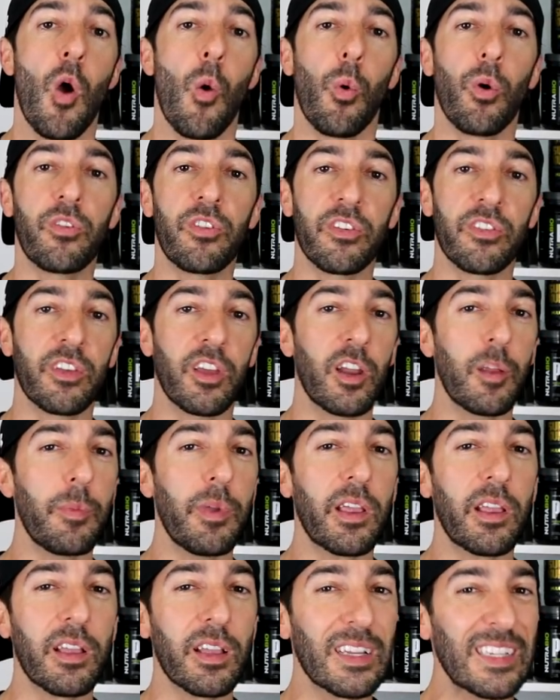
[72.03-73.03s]
which is gonna
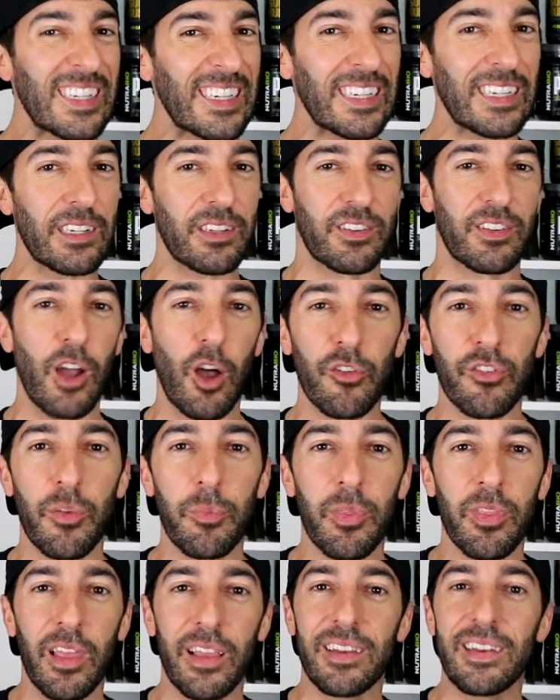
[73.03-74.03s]
be called
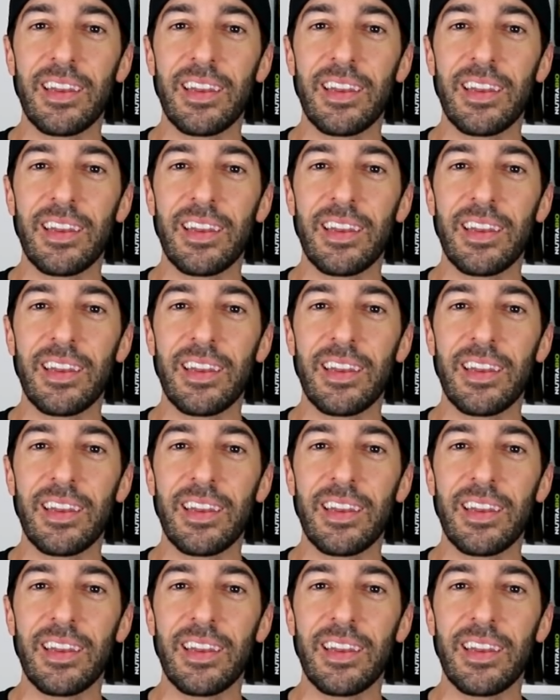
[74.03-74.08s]
something like